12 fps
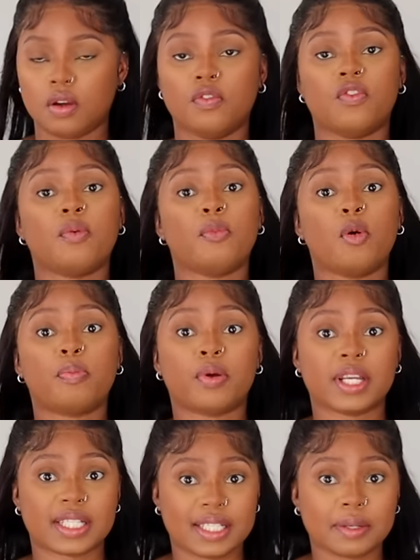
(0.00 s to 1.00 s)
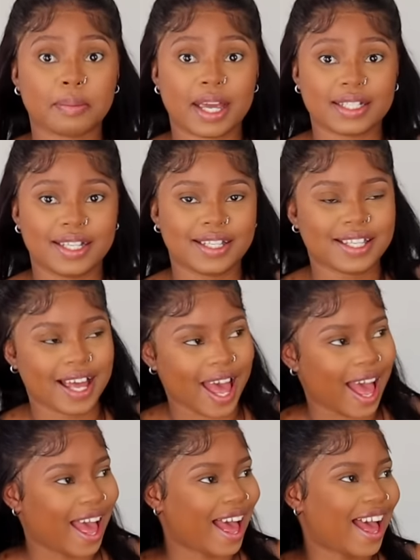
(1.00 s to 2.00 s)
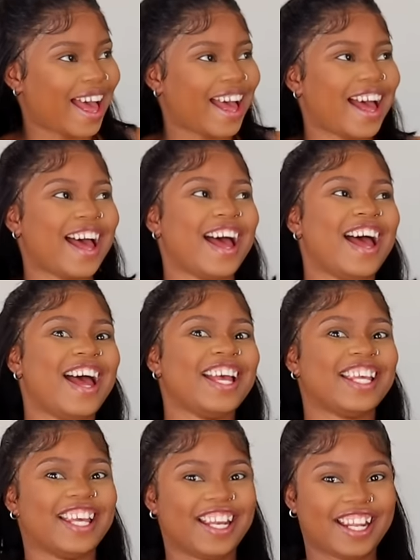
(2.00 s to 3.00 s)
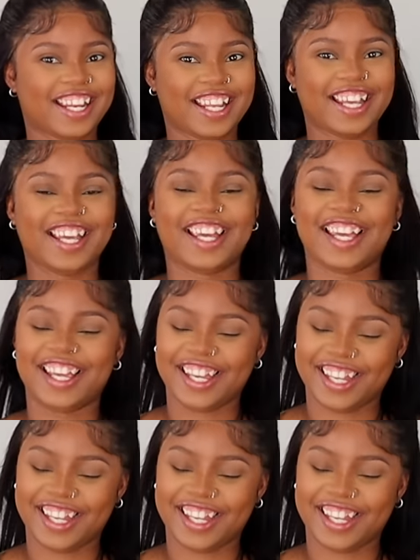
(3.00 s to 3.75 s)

For more pressing matters. Get it?